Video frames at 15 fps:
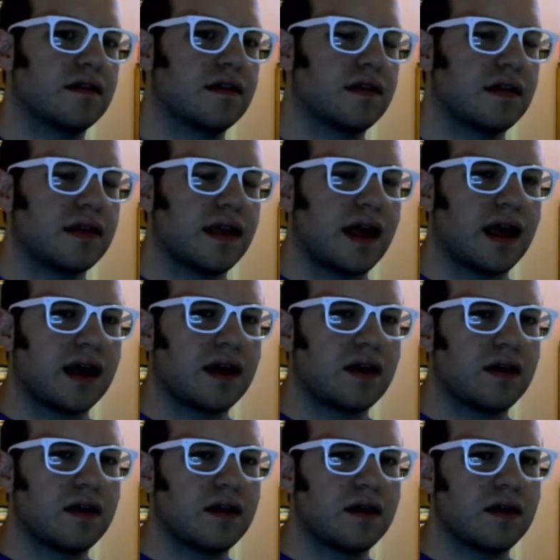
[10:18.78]
that
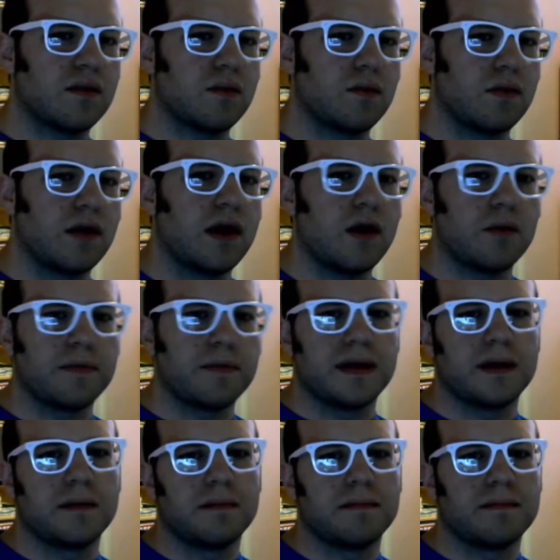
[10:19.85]
will help
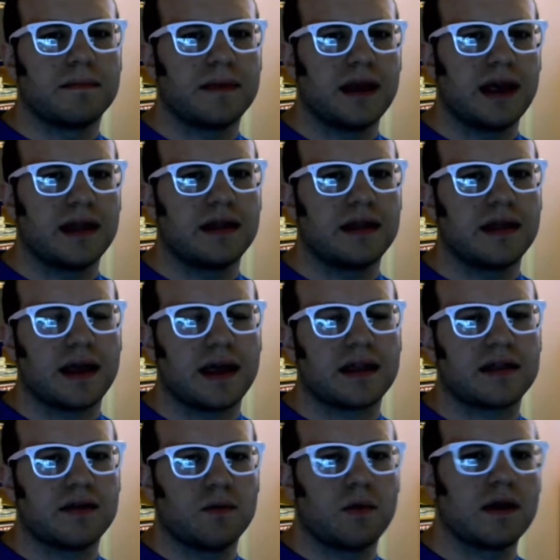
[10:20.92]
them in like
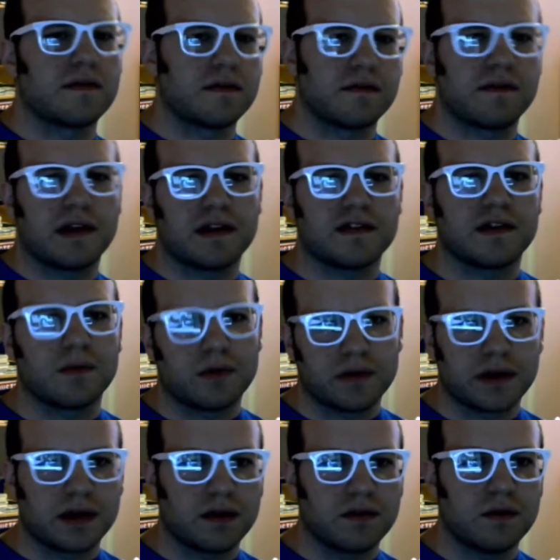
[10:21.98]
whatever fantasy world they
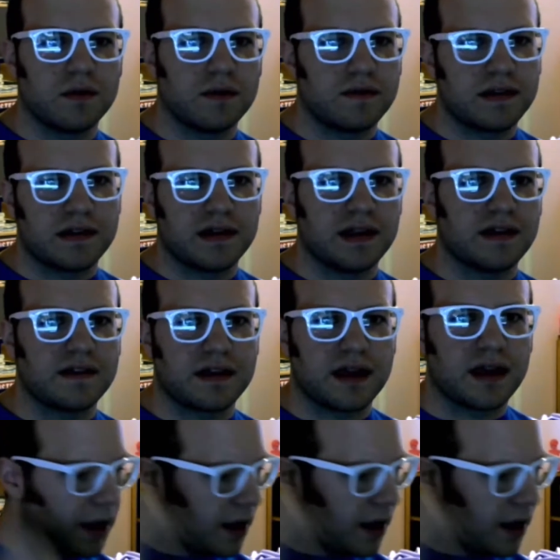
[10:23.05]
go to if it's an isekai.